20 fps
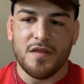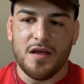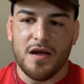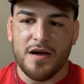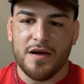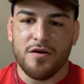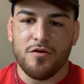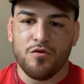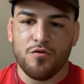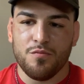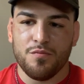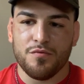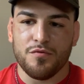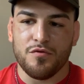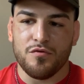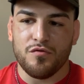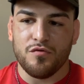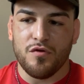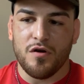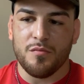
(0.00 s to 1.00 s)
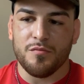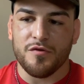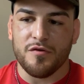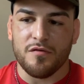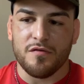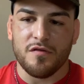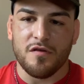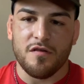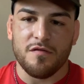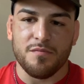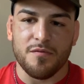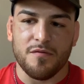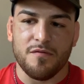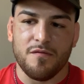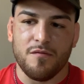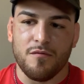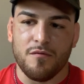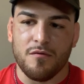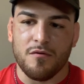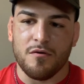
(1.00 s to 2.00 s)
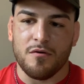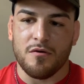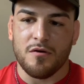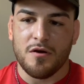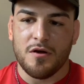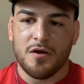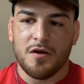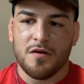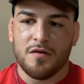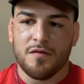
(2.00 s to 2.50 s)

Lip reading: I hope you do humble yourself before